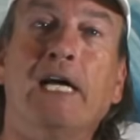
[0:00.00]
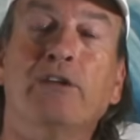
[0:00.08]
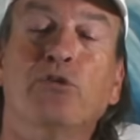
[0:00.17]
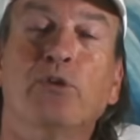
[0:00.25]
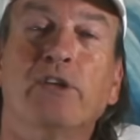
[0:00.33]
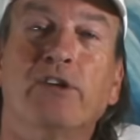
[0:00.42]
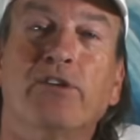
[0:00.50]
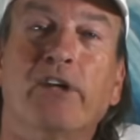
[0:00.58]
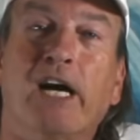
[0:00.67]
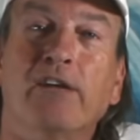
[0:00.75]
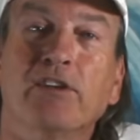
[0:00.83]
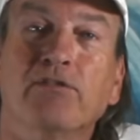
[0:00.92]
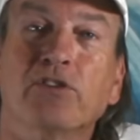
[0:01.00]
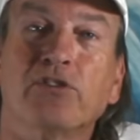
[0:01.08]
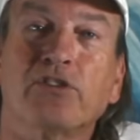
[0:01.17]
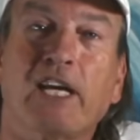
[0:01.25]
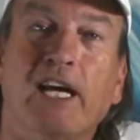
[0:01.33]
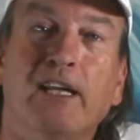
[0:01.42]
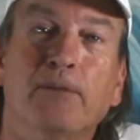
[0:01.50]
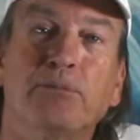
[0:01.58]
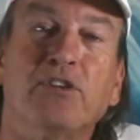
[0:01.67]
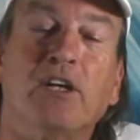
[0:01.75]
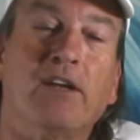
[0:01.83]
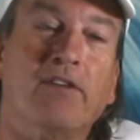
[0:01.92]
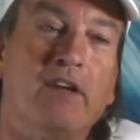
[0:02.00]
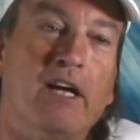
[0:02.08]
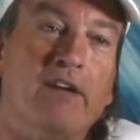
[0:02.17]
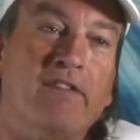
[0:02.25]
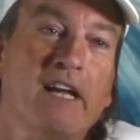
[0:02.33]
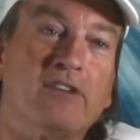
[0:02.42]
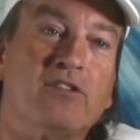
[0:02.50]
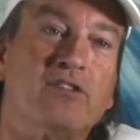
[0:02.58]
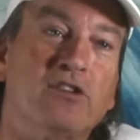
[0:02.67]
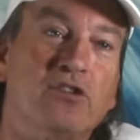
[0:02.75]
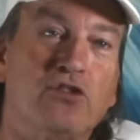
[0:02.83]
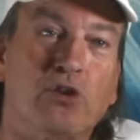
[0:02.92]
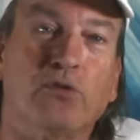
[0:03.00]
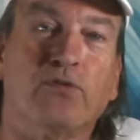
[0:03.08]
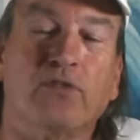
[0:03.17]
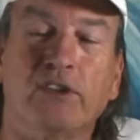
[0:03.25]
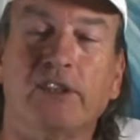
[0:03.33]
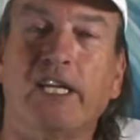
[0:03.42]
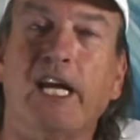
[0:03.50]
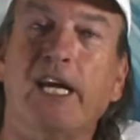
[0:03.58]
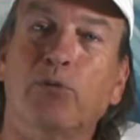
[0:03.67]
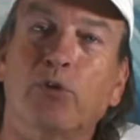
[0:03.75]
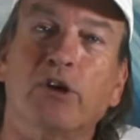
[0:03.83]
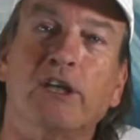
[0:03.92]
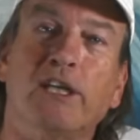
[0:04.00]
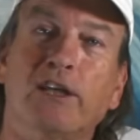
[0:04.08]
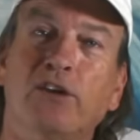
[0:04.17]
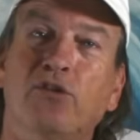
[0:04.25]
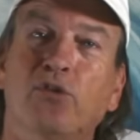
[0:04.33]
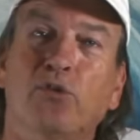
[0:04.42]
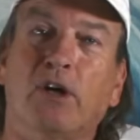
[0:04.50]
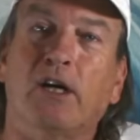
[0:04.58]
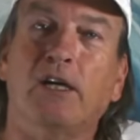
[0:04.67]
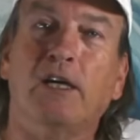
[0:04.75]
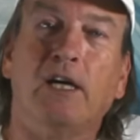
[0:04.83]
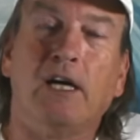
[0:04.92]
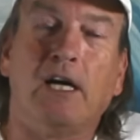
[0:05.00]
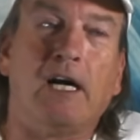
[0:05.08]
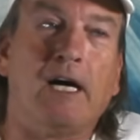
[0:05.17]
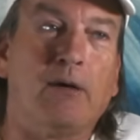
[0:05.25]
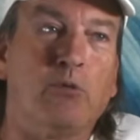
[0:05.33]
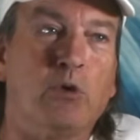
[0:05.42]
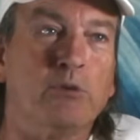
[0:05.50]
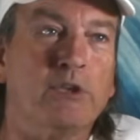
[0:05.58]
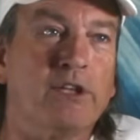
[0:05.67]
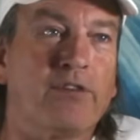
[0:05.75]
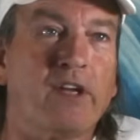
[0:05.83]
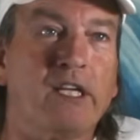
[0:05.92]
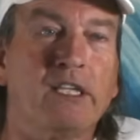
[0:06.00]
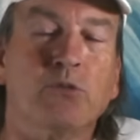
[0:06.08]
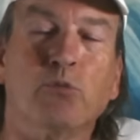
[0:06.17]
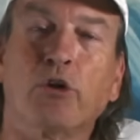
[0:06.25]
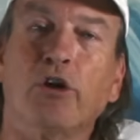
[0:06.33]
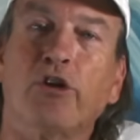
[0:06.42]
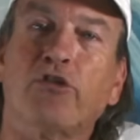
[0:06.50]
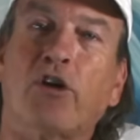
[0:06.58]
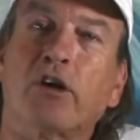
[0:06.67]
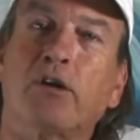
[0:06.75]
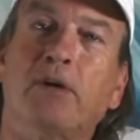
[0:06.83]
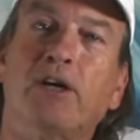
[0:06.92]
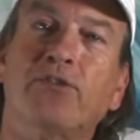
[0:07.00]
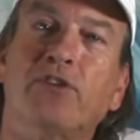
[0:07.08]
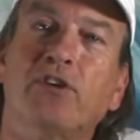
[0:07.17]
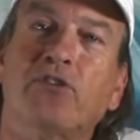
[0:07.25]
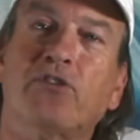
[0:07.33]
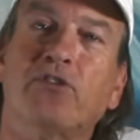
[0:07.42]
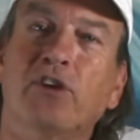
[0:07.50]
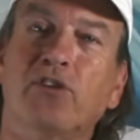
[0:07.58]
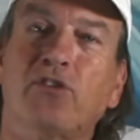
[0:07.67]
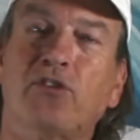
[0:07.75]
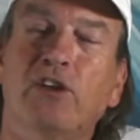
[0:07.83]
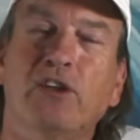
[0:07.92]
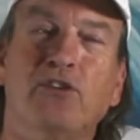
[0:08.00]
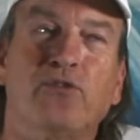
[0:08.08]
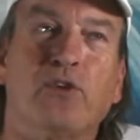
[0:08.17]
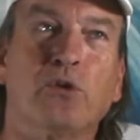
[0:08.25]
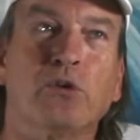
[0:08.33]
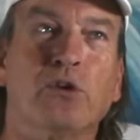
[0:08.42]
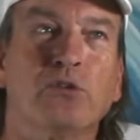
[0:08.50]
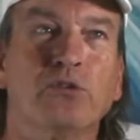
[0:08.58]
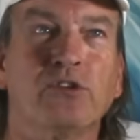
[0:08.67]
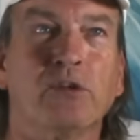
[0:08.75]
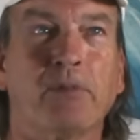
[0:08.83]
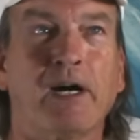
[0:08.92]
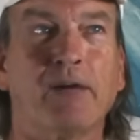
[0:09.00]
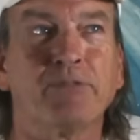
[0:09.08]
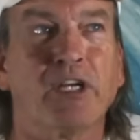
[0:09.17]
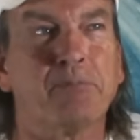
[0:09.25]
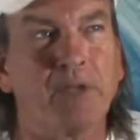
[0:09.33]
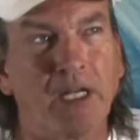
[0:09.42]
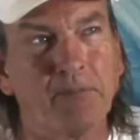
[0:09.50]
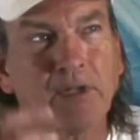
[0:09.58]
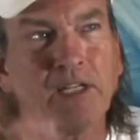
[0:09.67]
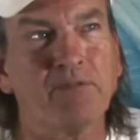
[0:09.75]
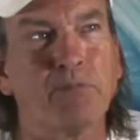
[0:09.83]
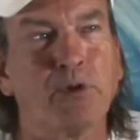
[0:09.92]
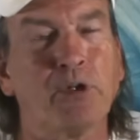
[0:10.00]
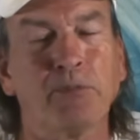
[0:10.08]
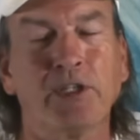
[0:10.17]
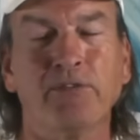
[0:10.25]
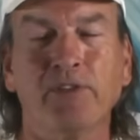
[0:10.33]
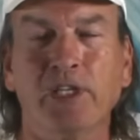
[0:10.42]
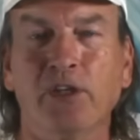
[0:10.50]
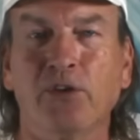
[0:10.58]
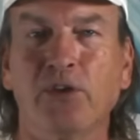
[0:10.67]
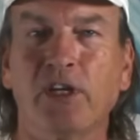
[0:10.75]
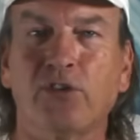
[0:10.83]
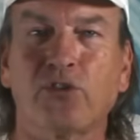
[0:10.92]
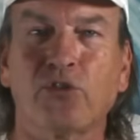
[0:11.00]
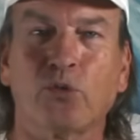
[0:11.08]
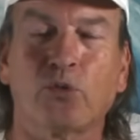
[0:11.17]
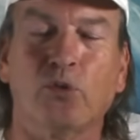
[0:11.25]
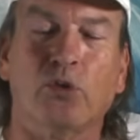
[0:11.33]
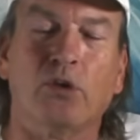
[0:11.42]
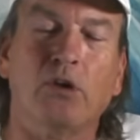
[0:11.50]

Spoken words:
doing their diving for scallops, and that's the show for today. We're going to get into what were you thinking? We're going to talk about these photos that popped up, and I might even put them in a video. They are so cool,